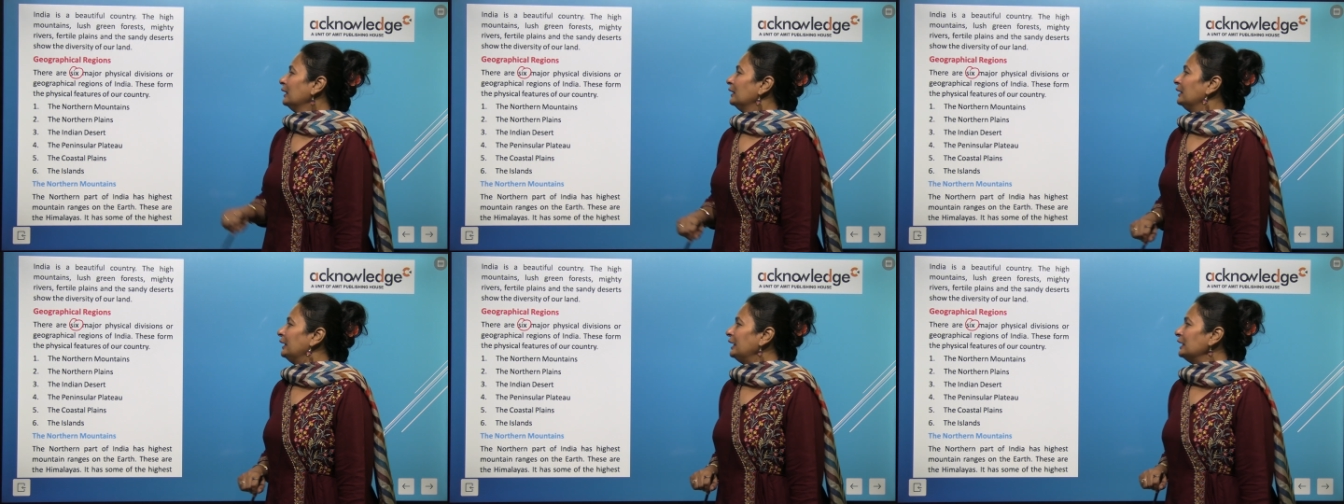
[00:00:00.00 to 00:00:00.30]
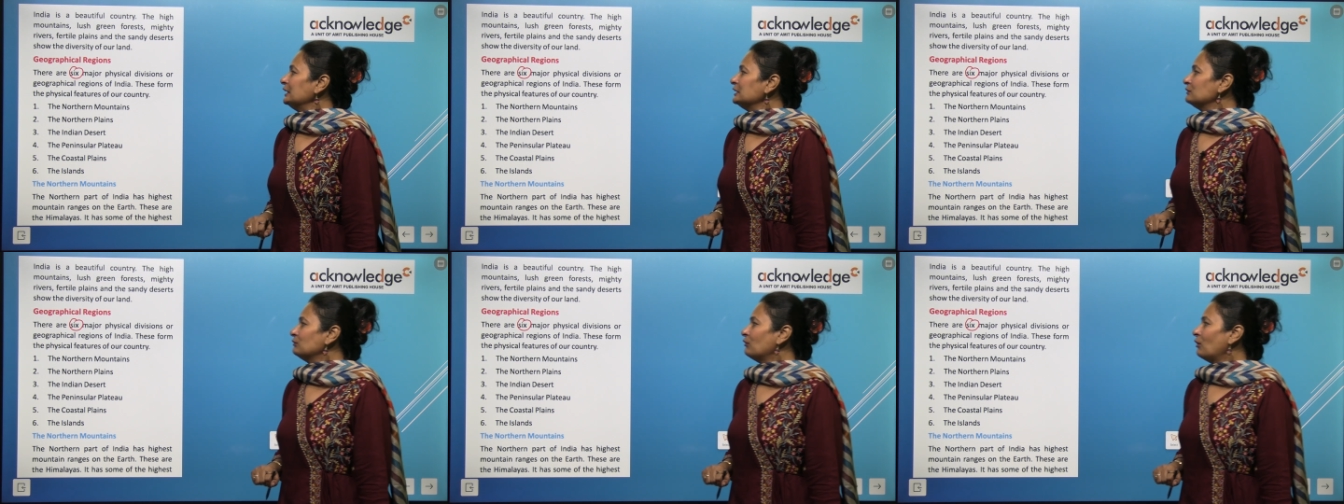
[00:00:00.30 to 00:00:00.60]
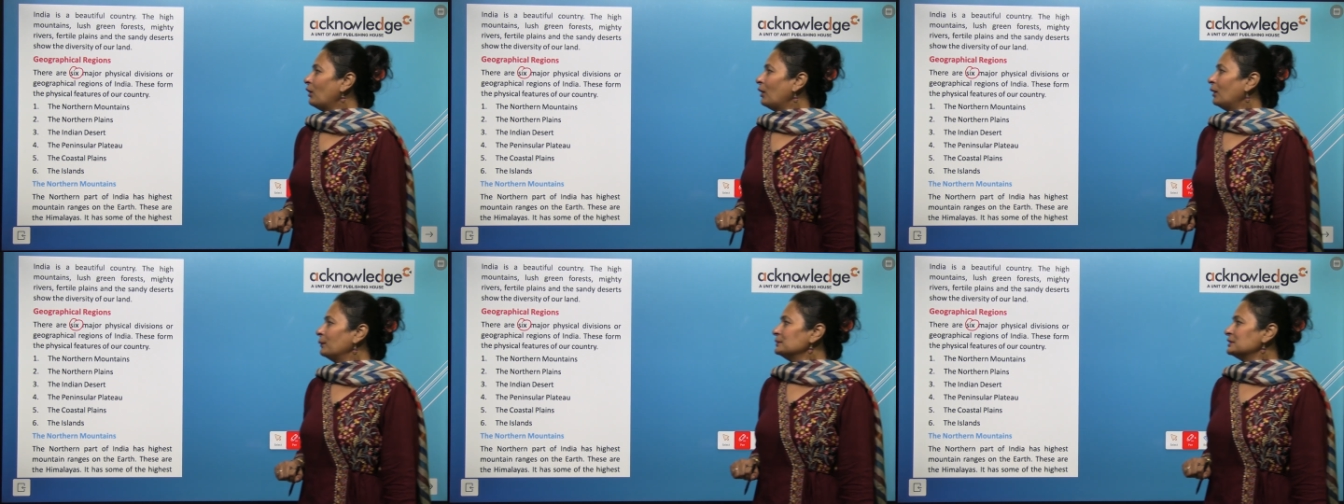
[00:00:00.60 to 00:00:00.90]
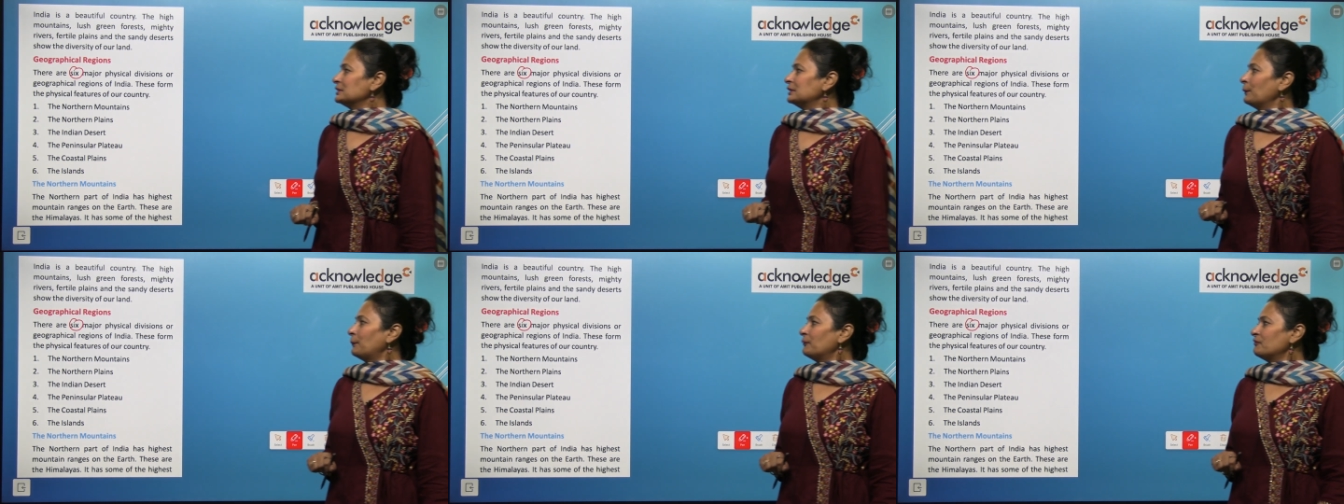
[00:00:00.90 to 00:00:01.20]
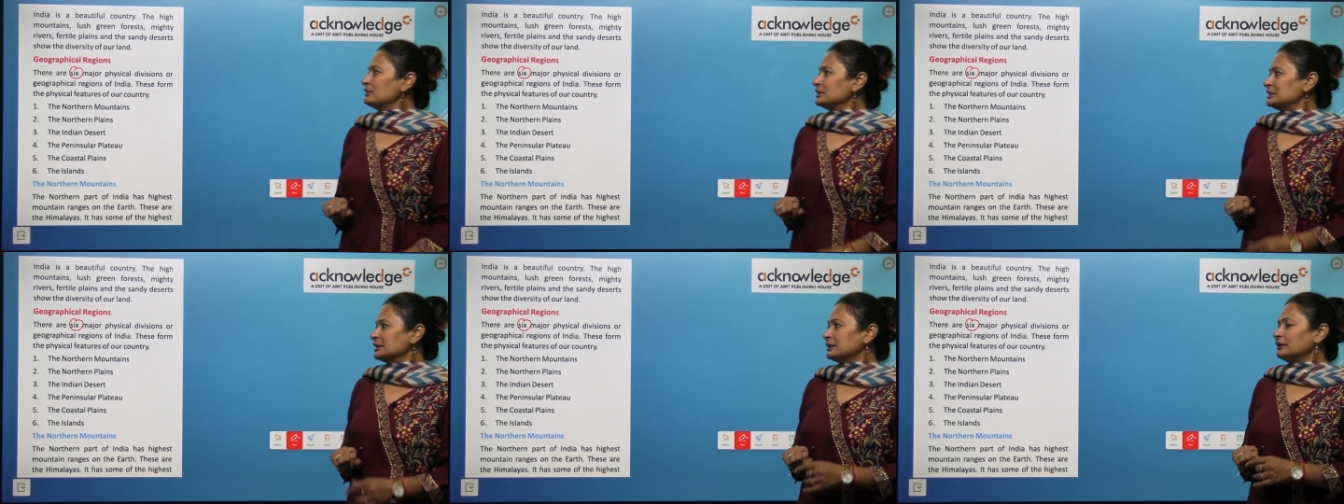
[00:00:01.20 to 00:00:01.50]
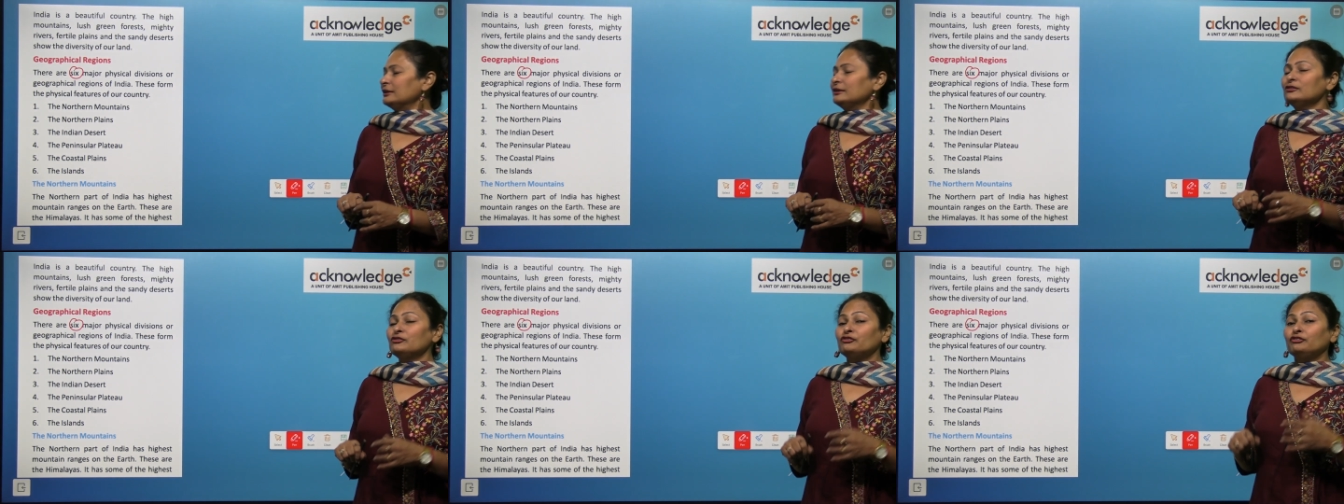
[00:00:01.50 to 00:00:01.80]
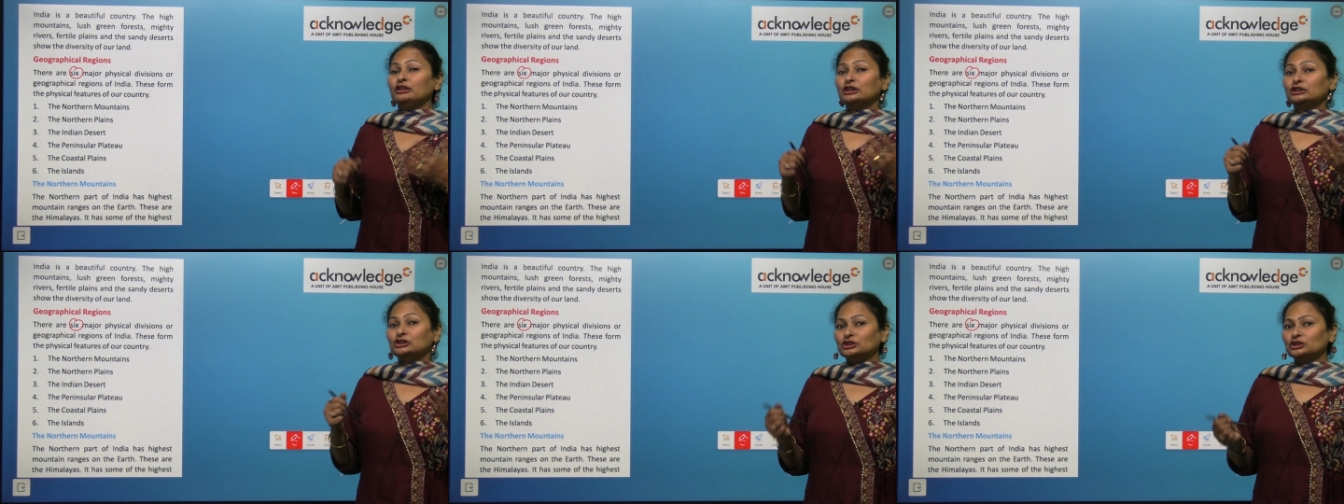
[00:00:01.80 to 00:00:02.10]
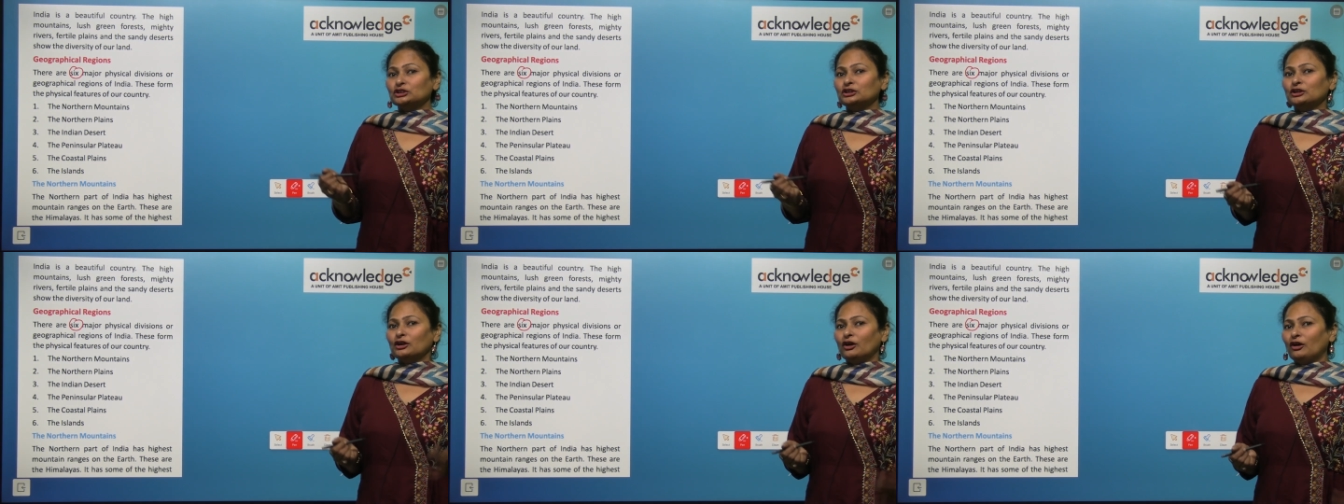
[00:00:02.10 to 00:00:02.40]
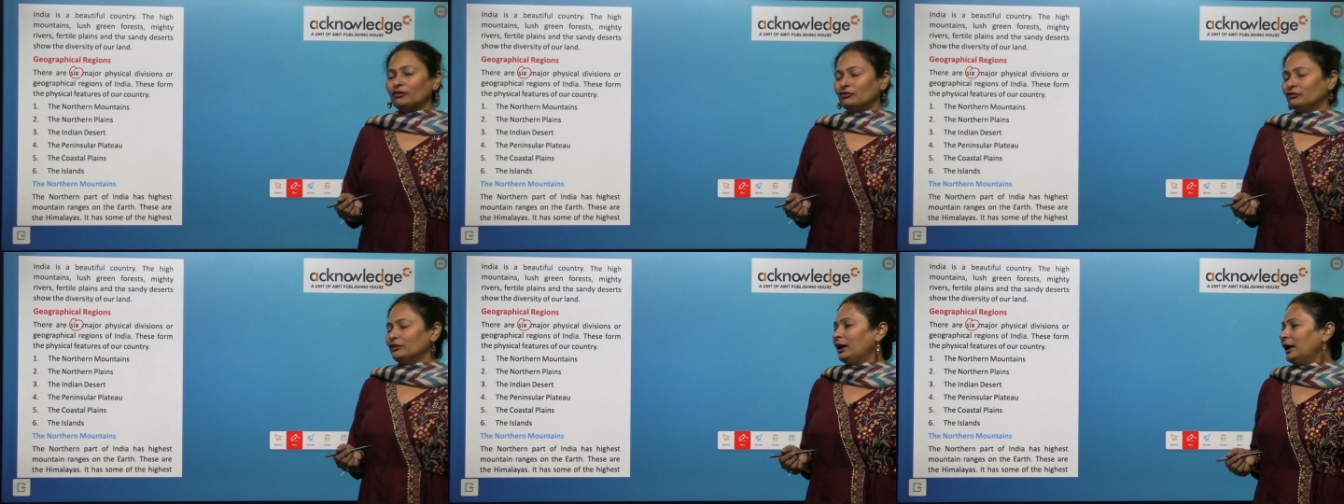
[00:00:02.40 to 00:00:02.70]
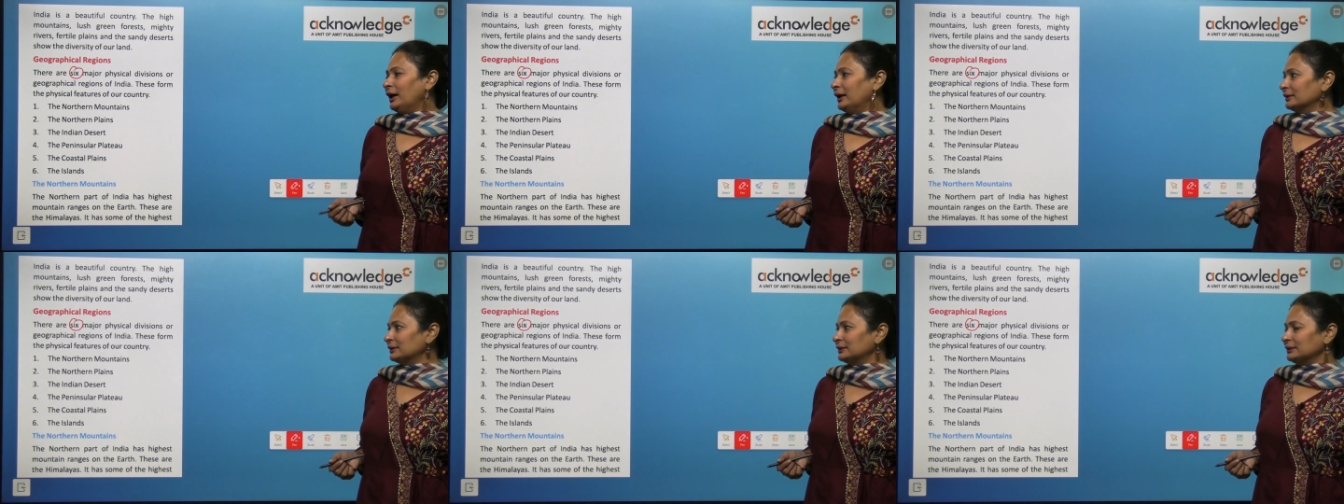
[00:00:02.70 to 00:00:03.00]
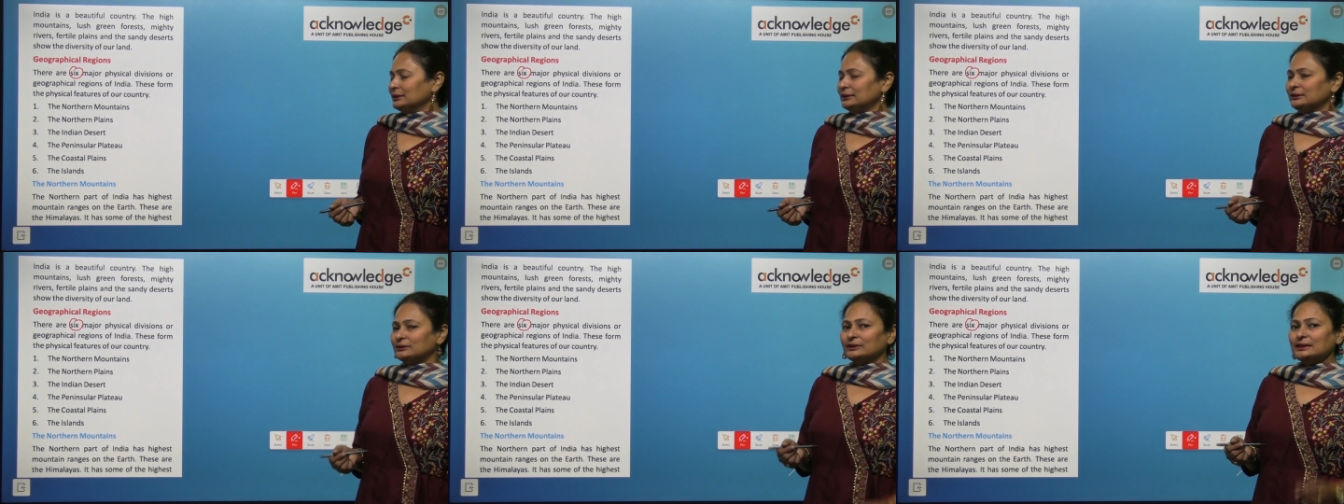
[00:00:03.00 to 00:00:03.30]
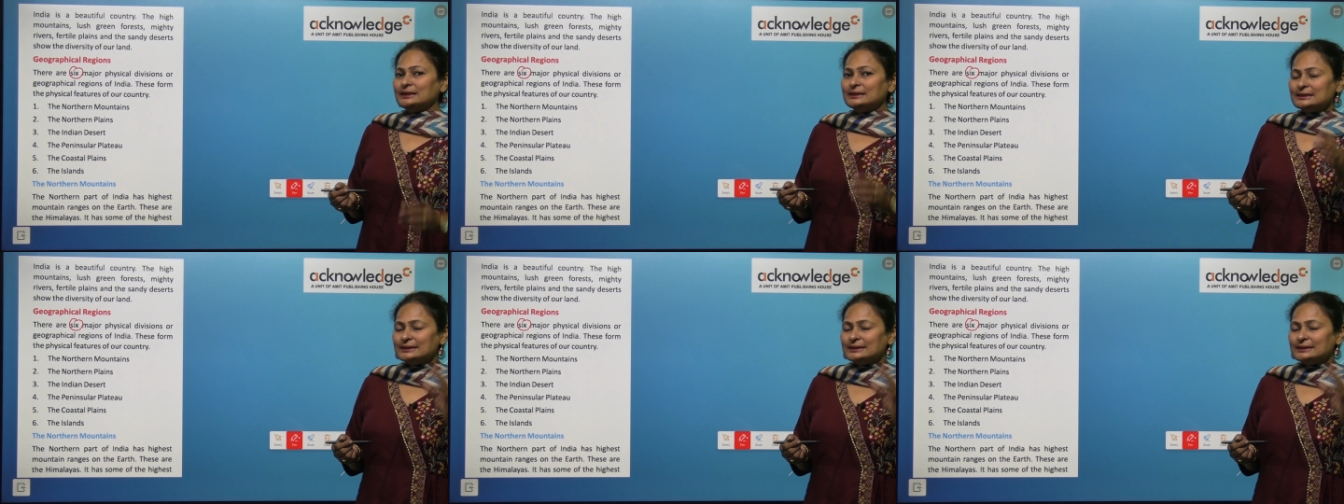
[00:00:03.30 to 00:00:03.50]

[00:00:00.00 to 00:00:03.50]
These forms the physical feature of our country.